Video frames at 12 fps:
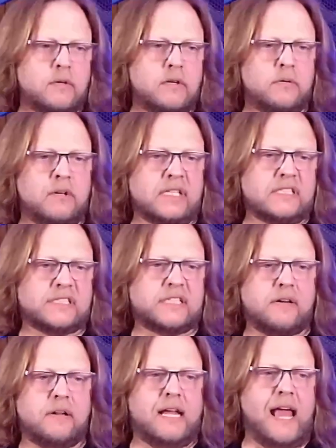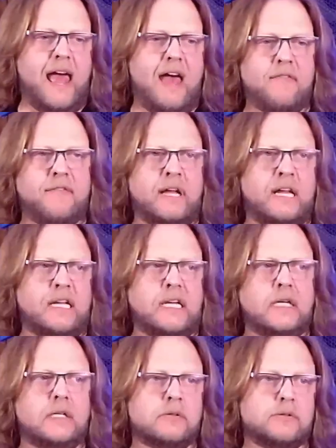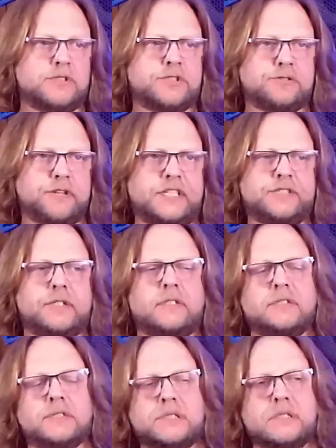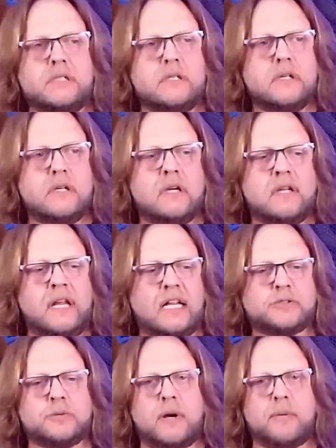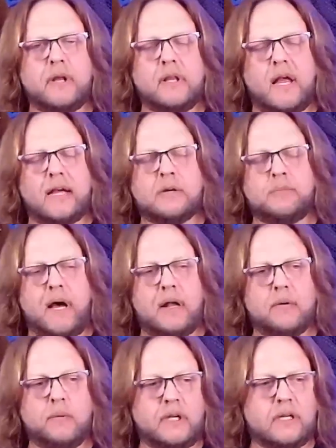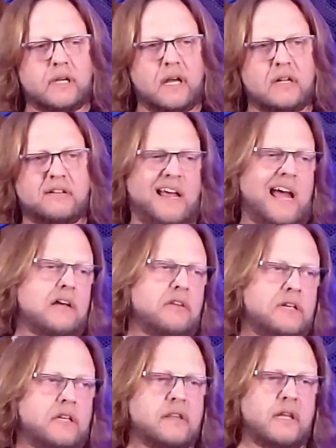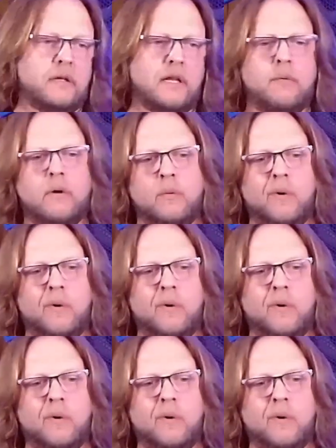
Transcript: we don't necessarily have any restrictions, and that's what I really like about it. We can kind of tackle anything that we